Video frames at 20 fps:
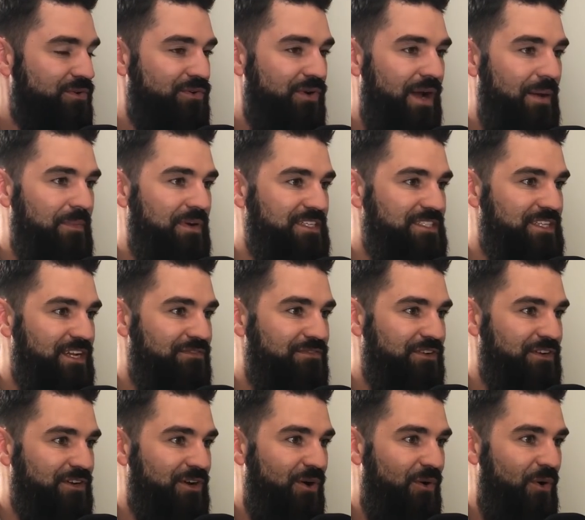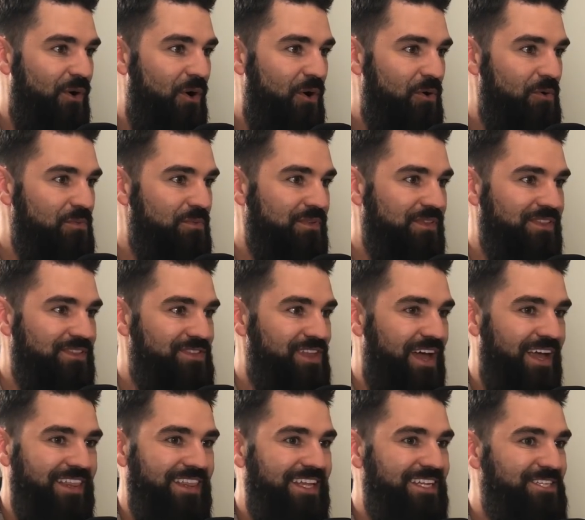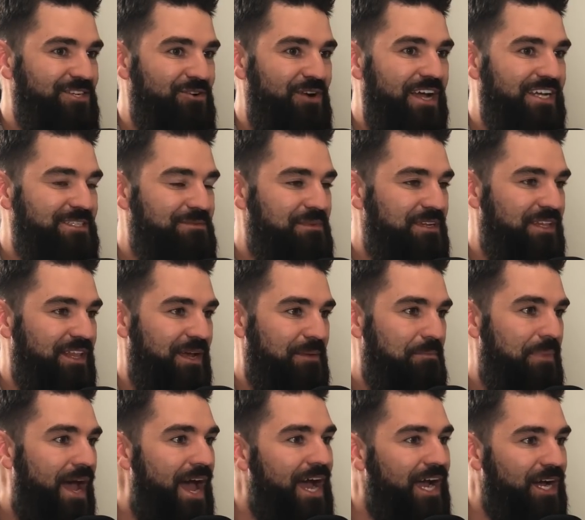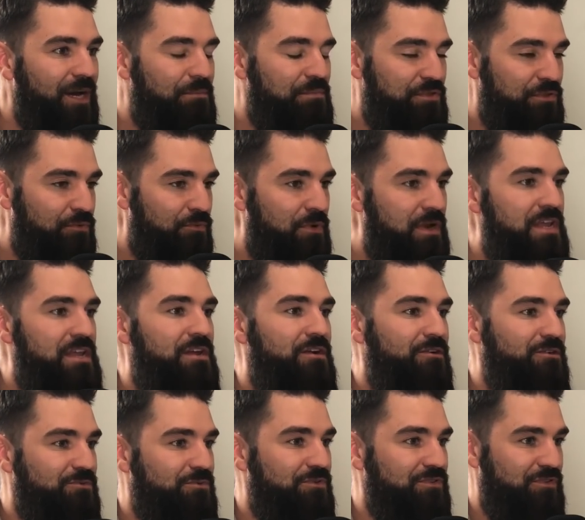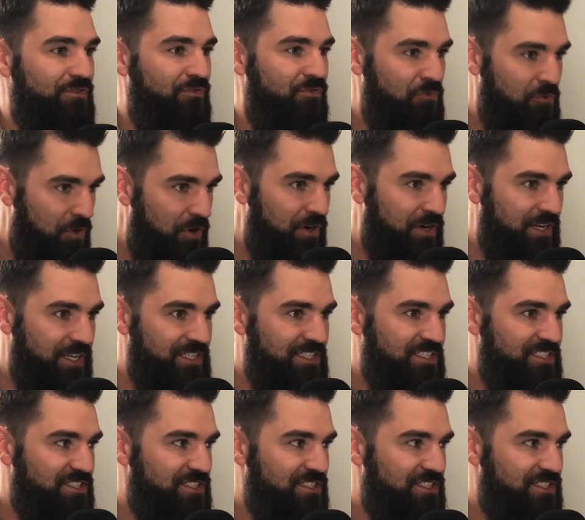grab my stuff and go home. Like that, you're asking me to like pack up three years worth of work and